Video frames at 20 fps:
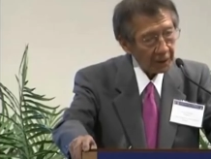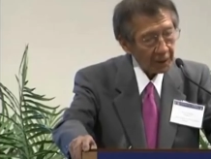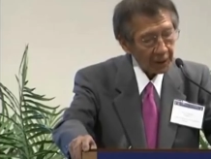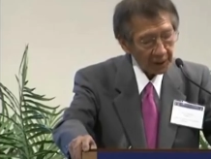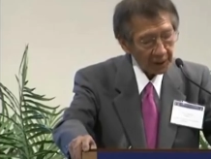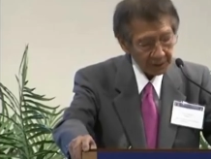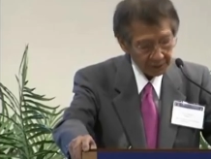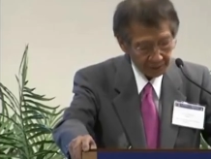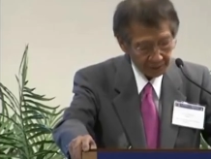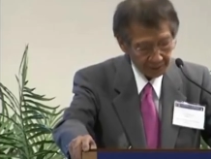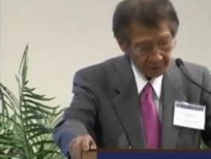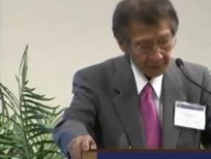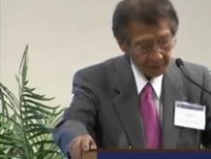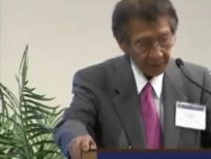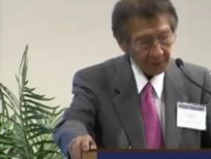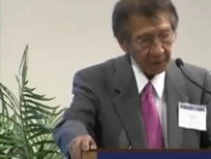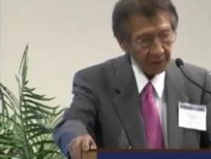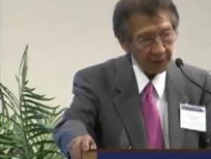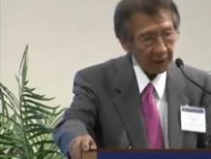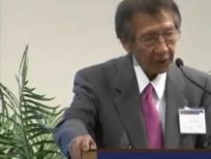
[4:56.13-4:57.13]
As
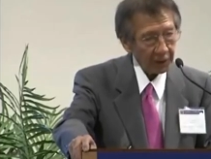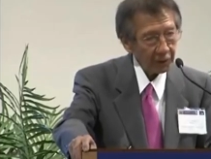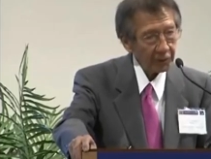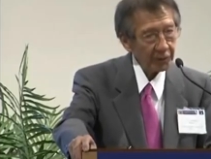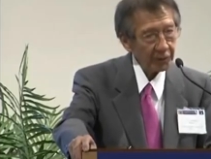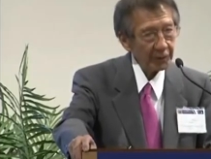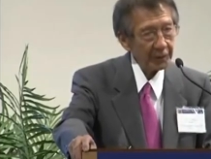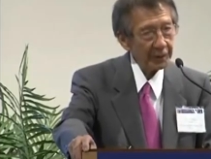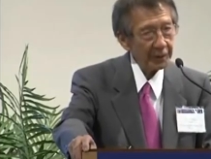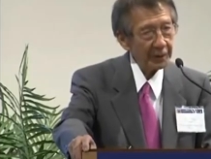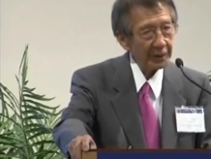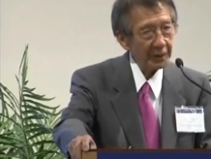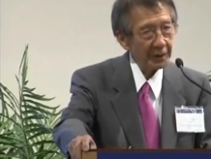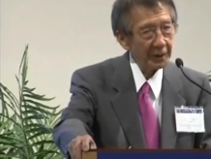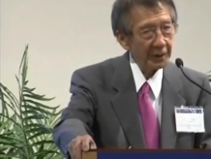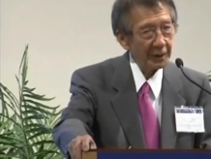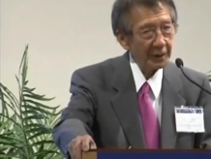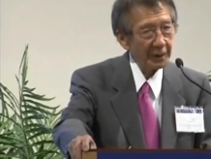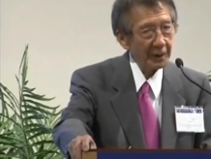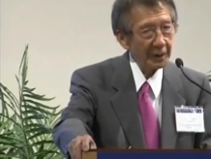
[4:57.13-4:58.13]
ignorant
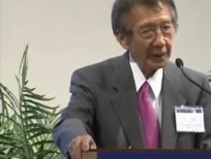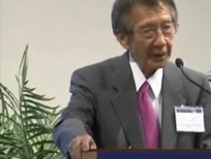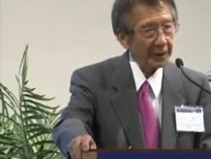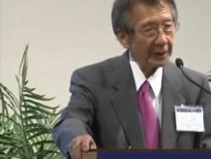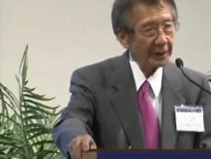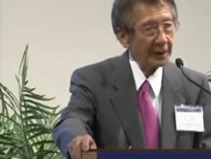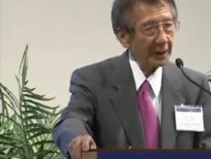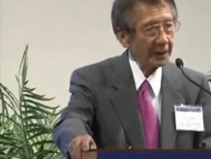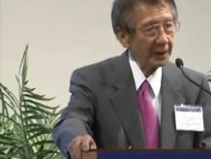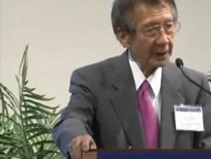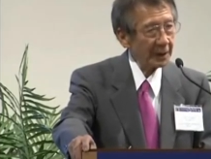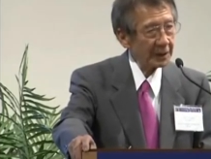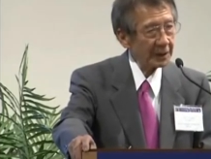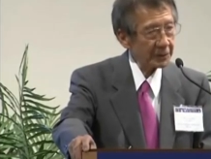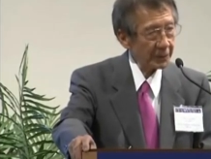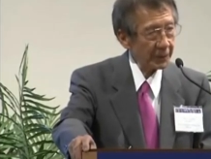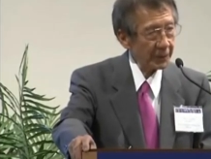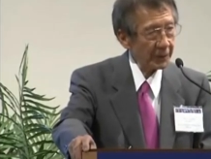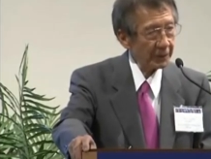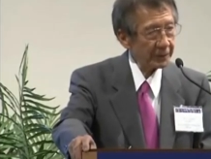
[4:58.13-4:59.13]
and
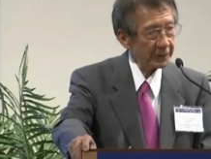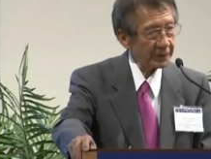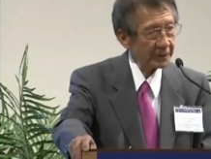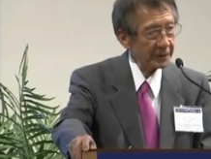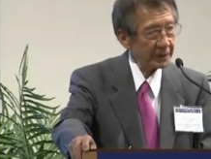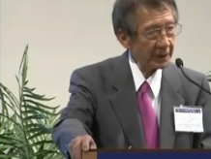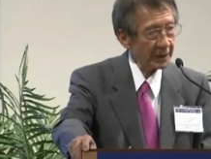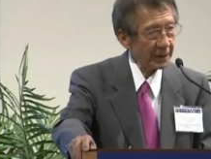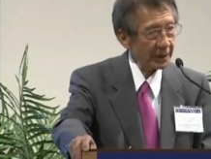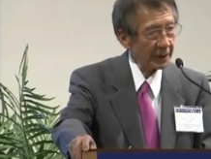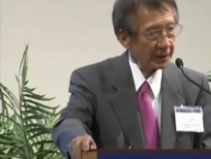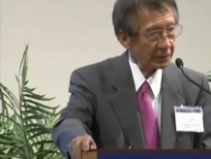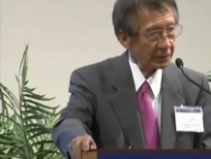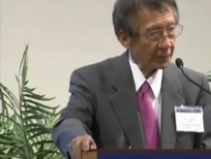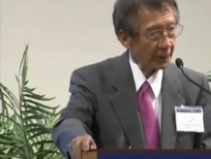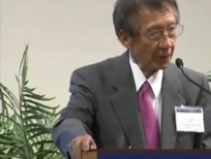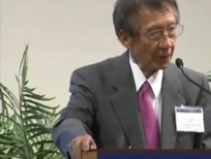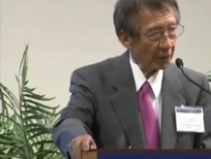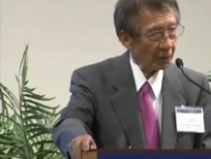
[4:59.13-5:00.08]
inexperienced as we